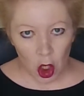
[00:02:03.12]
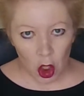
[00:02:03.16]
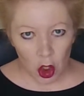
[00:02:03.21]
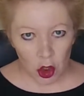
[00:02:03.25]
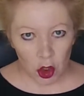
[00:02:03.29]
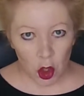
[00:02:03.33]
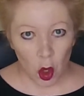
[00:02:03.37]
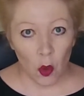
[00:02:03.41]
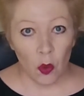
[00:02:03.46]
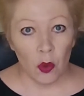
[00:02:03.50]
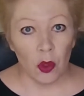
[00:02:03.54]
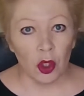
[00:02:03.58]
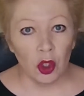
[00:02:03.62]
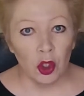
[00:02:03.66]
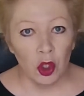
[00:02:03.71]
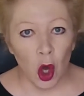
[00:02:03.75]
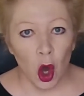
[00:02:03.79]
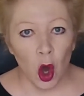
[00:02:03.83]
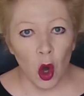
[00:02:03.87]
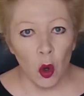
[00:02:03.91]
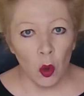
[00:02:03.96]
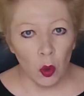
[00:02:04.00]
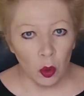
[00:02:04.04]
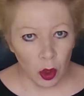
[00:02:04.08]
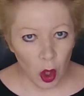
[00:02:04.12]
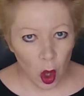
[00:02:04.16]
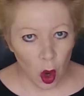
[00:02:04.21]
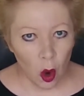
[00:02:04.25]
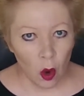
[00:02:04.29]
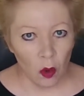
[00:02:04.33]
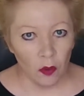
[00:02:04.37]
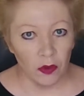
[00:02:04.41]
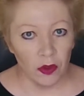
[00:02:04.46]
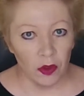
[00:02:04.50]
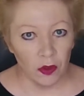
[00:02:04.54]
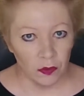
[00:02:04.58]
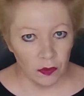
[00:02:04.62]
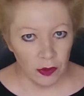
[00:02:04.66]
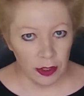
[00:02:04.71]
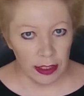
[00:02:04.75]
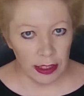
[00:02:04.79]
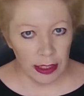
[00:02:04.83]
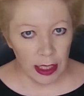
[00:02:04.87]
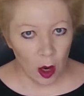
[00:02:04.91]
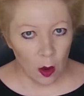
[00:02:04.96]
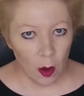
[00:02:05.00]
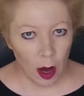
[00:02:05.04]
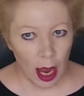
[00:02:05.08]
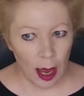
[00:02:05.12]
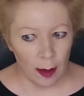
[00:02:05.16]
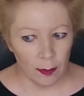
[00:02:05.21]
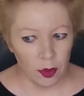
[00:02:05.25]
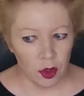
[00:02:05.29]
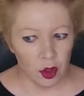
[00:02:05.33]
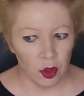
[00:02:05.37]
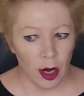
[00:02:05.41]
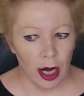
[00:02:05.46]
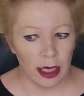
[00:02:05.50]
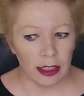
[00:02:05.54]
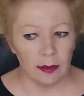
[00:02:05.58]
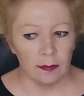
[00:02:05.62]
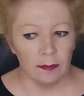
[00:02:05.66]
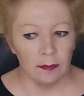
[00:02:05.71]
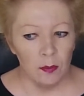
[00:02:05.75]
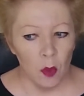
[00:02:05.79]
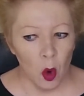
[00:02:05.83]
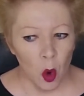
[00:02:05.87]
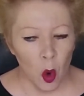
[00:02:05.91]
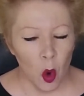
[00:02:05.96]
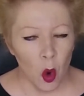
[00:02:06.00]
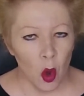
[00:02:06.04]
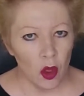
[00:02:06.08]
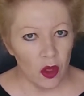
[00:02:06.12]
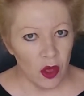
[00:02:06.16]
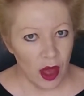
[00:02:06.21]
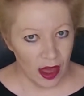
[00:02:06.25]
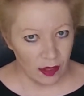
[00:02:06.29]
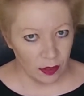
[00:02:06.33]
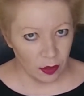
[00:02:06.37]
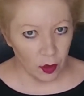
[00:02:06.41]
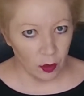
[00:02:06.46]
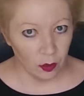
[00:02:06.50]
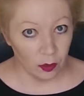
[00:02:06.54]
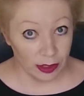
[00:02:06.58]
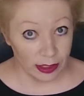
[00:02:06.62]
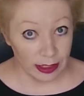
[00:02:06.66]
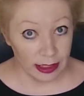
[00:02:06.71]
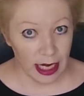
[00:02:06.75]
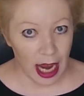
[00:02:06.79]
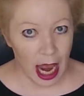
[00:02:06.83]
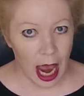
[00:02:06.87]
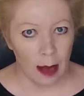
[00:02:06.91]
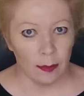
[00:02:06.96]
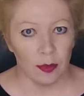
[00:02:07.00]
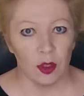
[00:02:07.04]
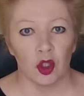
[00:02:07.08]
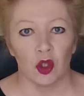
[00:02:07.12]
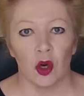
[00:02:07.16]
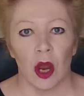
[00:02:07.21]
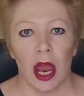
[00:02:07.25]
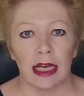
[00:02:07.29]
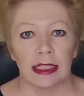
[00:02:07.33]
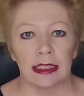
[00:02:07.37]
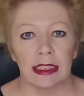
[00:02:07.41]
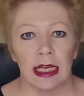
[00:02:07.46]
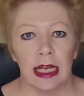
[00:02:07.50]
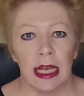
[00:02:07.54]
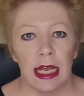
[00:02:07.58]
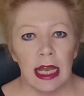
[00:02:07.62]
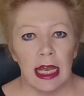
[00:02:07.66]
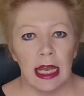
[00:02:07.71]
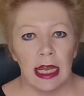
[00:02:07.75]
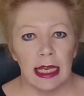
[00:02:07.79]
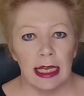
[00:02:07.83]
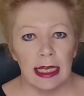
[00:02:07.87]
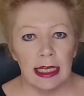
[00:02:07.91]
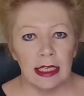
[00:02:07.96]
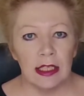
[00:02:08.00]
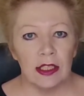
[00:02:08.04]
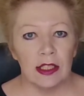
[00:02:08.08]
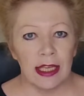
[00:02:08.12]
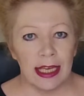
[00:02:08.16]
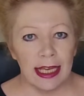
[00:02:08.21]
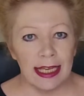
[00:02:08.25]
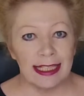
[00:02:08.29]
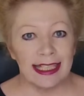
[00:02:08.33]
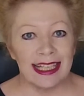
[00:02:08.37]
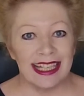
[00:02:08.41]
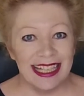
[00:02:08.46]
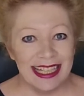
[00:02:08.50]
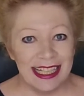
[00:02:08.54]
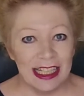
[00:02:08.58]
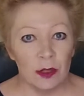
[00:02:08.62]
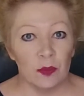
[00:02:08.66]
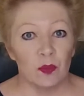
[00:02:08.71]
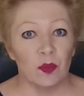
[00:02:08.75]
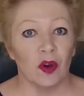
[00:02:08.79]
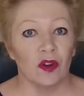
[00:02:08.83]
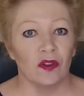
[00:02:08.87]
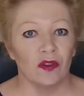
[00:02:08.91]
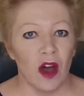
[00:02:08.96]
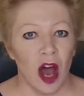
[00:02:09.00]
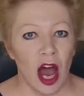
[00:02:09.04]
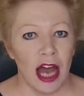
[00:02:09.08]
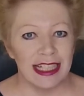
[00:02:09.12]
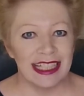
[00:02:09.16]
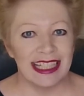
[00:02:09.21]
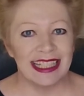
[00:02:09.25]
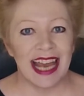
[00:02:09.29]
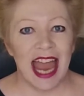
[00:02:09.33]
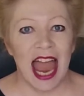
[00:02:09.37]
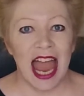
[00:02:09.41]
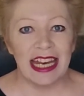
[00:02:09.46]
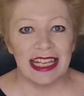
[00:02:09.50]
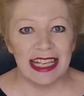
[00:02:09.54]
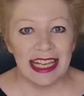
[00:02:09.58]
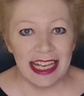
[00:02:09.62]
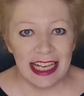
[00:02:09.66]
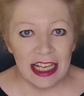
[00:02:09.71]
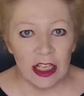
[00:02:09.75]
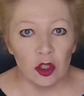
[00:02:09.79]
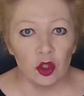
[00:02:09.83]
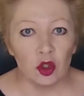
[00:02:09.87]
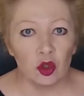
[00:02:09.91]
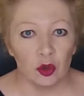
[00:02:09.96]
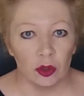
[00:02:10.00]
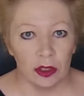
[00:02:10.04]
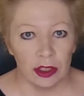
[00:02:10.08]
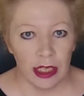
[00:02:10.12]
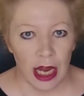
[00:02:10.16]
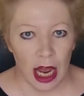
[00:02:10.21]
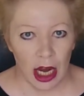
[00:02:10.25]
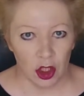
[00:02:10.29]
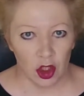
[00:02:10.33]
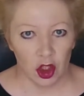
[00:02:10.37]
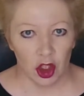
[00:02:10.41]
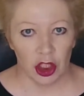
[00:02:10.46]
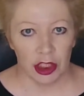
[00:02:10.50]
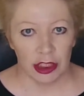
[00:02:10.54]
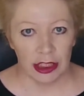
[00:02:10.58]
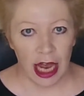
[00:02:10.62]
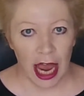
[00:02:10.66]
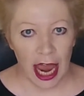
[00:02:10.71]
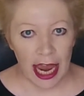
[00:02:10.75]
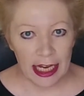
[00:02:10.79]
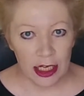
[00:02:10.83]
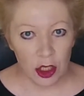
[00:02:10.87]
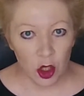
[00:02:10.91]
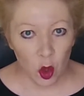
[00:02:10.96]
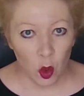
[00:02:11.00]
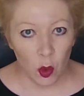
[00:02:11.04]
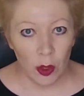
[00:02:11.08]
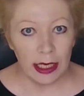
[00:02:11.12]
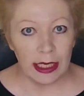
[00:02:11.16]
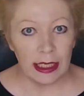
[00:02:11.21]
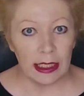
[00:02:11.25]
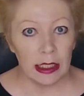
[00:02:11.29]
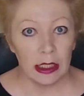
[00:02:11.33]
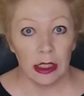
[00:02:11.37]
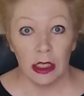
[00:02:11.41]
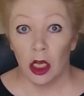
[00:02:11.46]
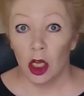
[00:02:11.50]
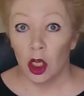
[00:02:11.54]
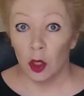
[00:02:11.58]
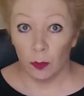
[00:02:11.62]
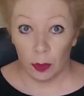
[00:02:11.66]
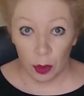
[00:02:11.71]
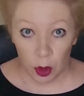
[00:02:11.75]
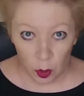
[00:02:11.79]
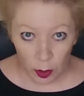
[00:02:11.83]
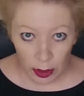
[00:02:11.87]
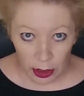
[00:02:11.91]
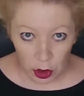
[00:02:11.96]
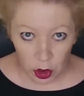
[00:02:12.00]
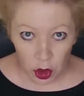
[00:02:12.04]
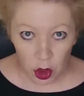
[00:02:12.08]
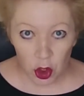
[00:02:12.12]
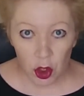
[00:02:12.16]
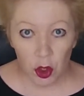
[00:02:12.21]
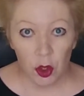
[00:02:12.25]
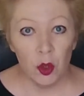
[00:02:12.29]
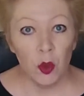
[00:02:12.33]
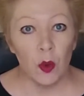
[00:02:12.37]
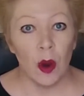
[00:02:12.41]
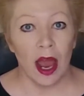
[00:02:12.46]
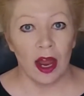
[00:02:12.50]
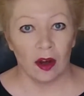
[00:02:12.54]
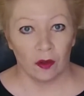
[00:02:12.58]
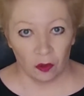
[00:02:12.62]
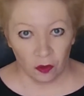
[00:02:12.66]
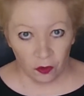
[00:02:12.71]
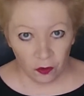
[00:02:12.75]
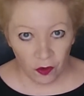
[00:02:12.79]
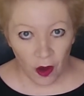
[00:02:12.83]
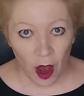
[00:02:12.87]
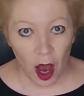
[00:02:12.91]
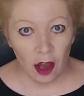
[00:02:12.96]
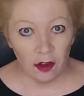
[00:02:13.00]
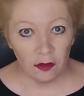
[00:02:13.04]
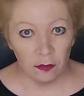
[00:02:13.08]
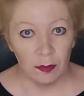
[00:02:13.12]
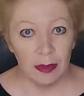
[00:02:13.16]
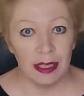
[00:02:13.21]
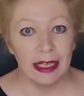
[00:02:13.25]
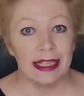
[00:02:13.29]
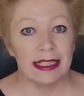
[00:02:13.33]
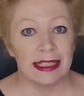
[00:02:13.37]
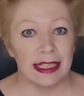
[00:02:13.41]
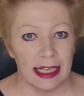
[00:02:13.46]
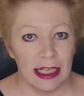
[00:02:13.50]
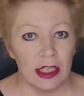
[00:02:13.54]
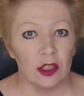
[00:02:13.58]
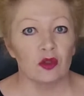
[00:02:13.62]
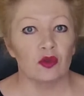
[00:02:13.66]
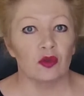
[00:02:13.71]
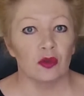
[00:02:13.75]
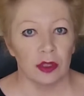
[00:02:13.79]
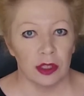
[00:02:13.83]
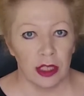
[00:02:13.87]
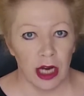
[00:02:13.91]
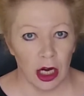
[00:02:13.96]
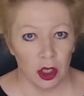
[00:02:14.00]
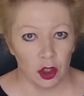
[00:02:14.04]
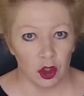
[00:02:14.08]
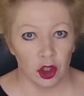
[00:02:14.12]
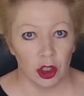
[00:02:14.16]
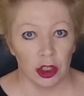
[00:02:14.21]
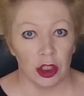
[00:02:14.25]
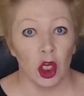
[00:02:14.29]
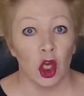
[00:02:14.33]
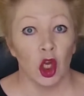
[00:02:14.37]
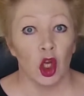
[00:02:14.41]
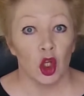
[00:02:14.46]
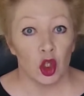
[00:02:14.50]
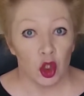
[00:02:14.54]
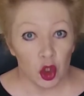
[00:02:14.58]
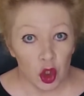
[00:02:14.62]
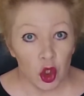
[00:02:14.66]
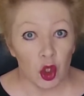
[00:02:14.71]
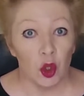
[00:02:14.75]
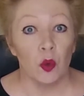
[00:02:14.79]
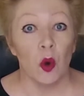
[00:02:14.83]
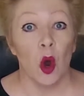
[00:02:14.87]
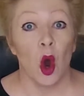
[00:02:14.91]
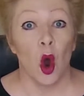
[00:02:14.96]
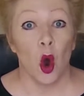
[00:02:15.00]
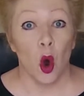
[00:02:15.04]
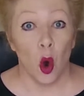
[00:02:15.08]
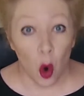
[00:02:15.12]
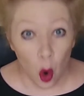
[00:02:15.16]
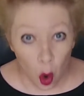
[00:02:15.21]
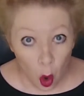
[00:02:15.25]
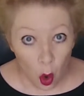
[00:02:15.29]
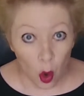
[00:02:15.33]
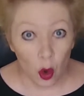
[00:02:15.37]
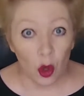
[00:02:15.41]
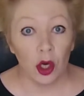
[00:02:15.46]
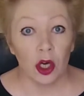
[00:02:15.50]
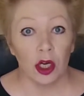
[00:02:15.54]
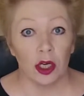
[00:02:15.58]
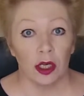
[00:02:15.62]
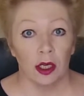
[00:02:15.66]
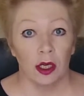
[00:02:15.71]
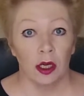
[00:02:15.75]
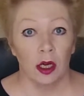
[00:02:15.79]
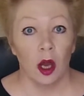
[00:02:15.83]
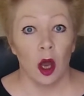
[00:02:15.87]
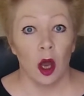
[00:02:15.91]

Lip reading: So the goal of the video abstract, more than the written abstract, is it is providing an introduction, a quick between 2 and 5 minute introduction to hook